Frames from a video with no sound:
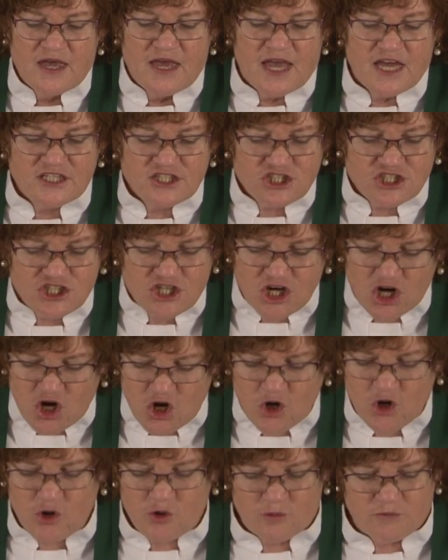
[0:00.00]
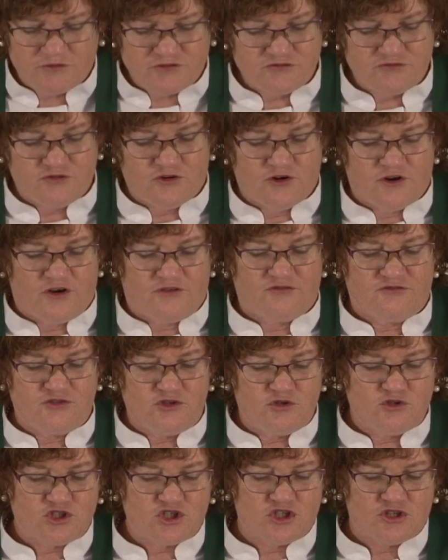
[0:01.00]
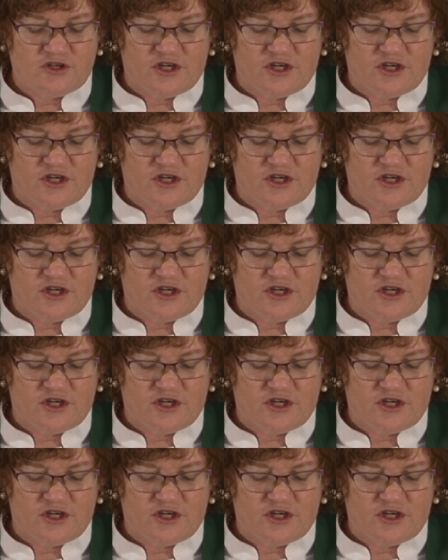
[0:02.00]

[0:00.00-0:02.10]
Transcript: and she hopes for a future